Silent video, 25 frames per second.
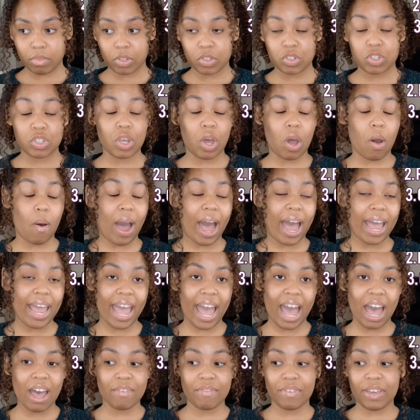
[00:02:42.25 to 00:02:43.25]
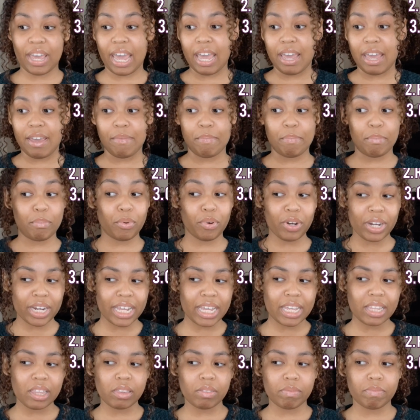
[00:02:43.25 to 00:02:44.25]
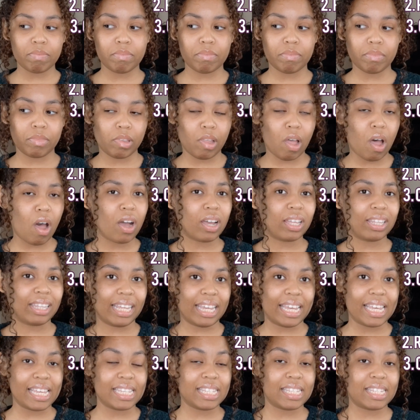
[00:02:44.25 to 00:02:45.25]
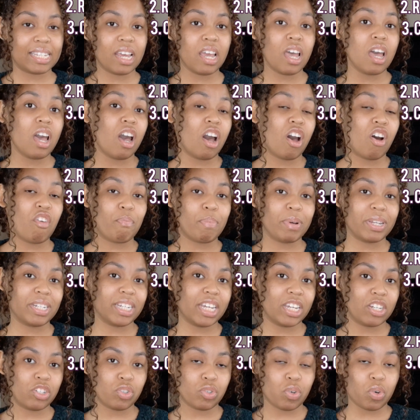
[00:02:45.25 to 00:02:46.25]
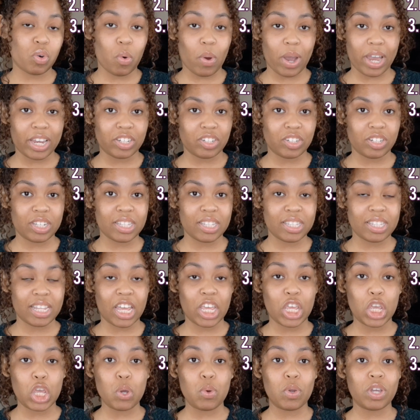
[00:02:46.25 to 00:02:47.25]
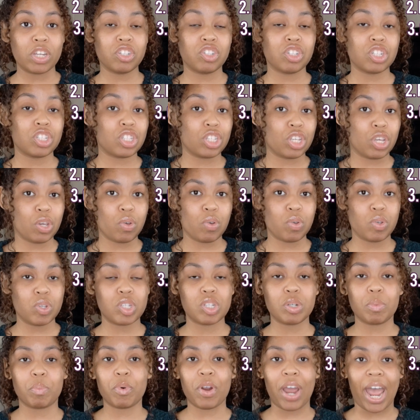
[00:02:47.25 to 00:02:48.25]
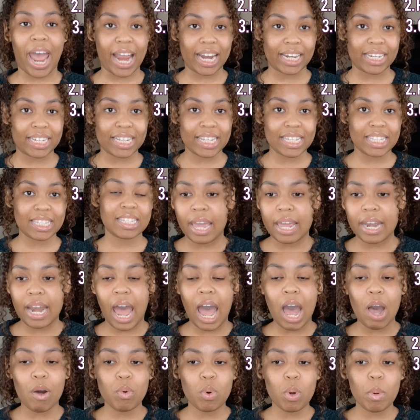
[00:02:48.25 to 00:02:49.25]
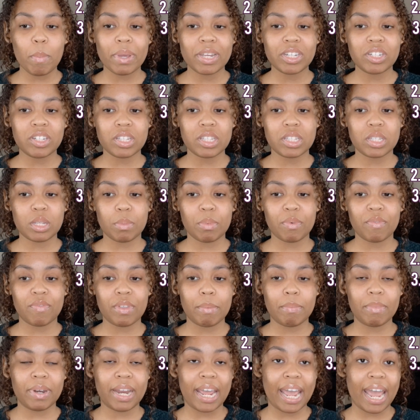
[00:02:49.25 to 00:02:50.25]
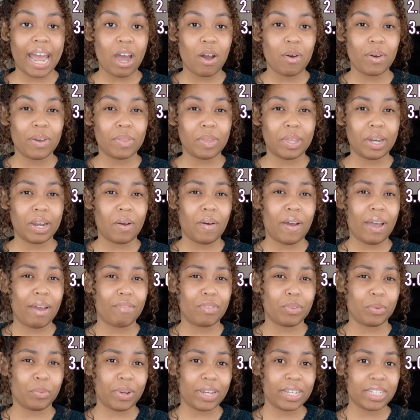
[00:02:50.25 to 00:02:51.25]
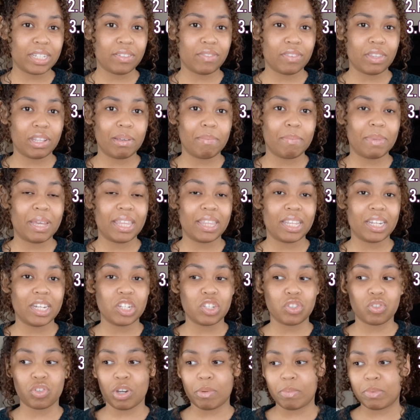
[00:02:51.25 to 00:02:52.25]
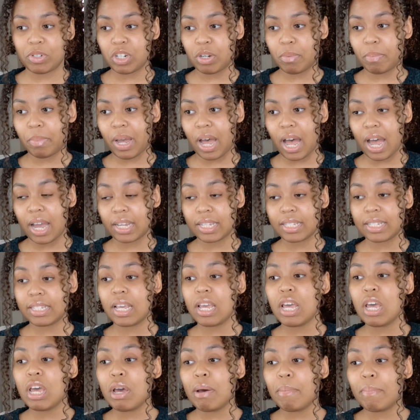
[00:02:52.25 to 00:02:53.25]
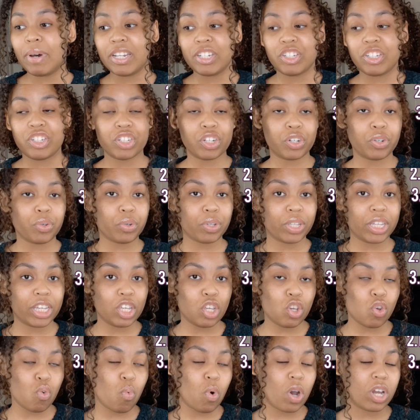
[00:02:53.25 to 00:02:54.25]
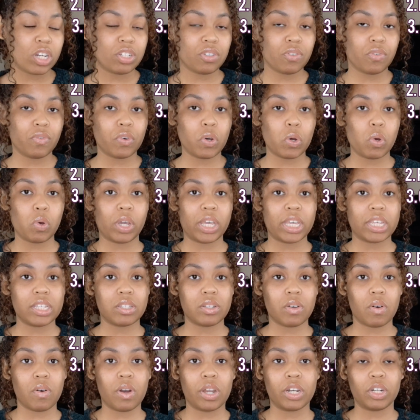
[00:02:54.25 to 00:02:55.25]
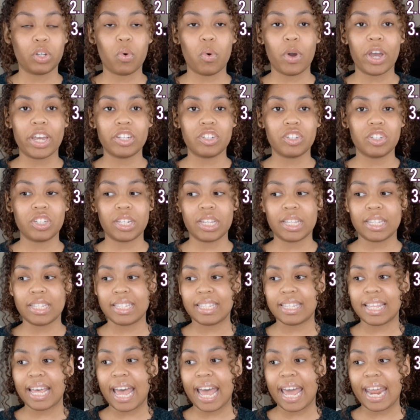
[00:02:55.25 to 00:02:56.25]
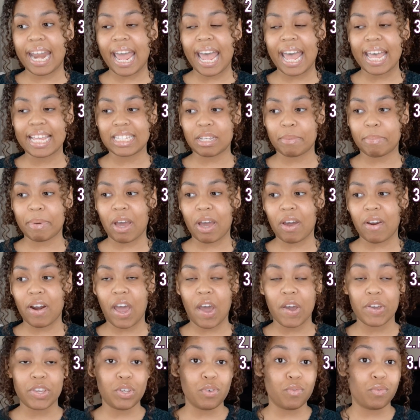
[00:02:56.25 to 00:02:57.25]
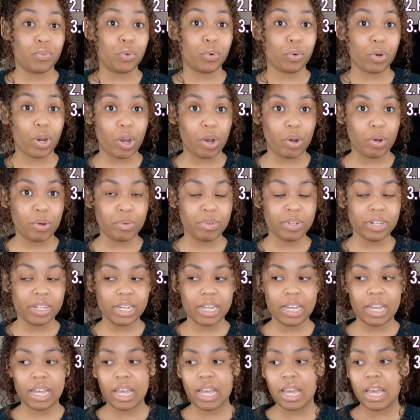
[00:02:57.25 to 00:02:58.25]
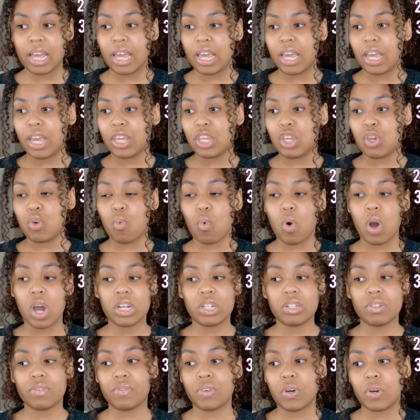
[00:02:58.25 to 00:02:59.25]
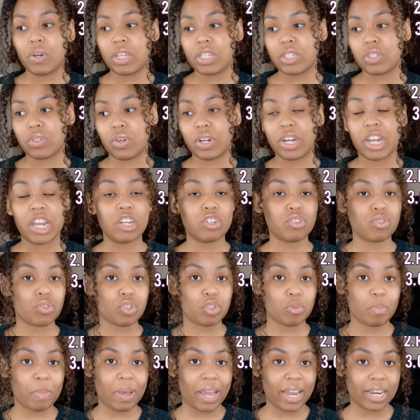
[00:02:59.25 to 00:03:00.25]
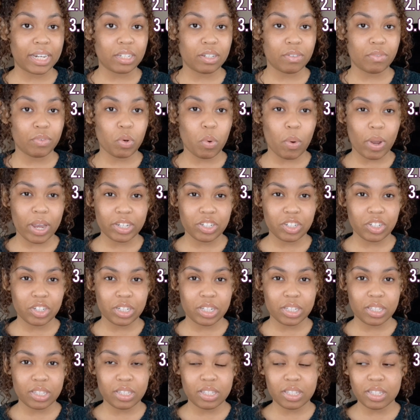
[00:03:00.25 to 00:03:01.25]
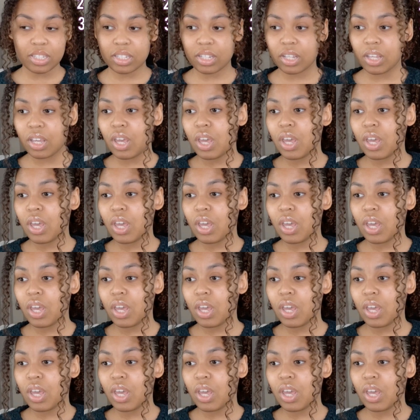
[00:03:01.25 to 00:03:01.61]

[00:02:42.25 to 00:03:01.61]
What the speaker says: So I have a pretty long list of potential questions that you can just use to practice, and I will mention some of them now and then I'll have the rest of them in the description box. But generally you want to focus on questions that ask about how you've grown. You want to focus on introspective questions.